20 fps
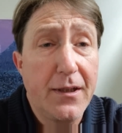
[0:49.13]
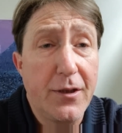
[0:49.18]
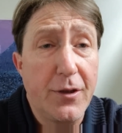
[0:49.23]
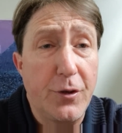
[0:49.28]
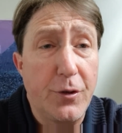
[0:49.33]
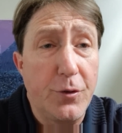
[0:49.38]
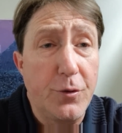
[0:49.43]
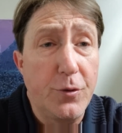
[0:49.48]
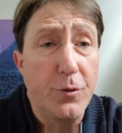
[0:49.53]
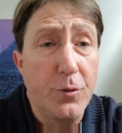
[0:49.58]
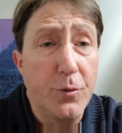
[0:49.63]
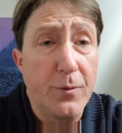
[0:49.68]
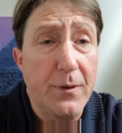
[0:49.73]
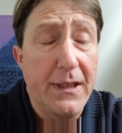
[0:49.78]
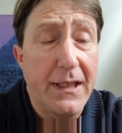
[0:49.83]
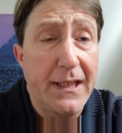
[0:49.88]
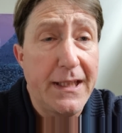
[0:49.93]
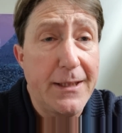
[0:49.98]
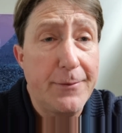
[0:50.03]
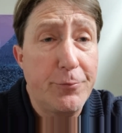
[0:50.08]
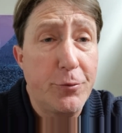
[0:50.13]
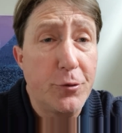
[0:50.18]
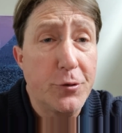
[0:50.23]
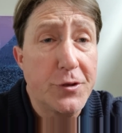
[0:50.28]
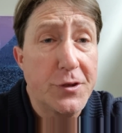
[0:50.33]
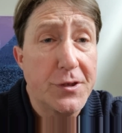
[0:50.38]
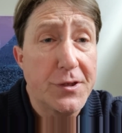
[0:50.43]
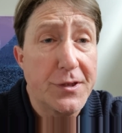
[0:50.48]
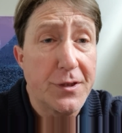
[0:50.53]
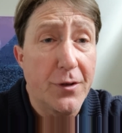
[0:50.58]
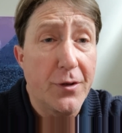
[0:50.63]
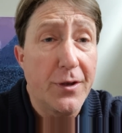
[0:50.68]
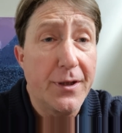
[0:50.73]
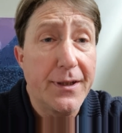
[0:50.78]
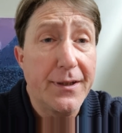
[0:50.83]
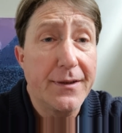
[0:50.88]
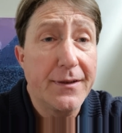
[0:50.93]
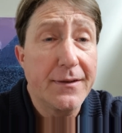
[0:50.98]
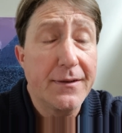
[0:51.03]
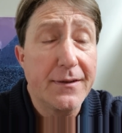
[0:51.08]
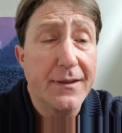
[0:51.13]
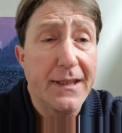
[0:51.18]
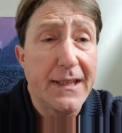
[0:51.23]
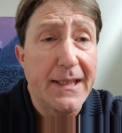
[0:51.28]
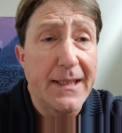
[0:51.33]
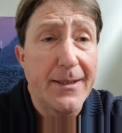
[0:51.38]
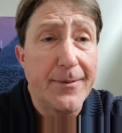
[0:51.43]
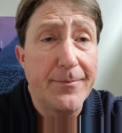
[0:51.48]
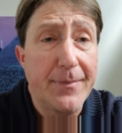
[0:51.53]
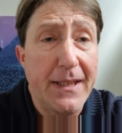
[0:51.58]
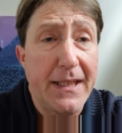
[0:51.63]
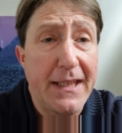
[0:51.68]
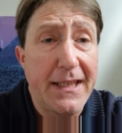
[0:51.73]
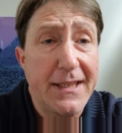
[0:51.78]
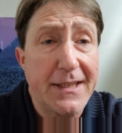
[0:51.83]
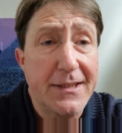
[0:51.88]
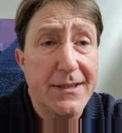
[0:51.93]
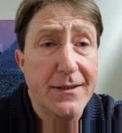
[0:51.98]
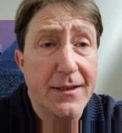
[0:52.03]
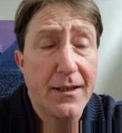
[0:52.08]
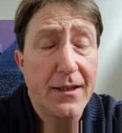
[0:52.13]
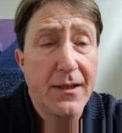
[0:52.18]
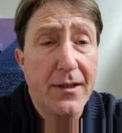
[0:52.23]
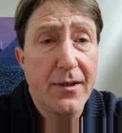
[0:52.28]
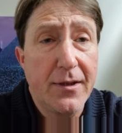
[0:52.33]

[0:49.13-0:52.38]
who he pushed aside in his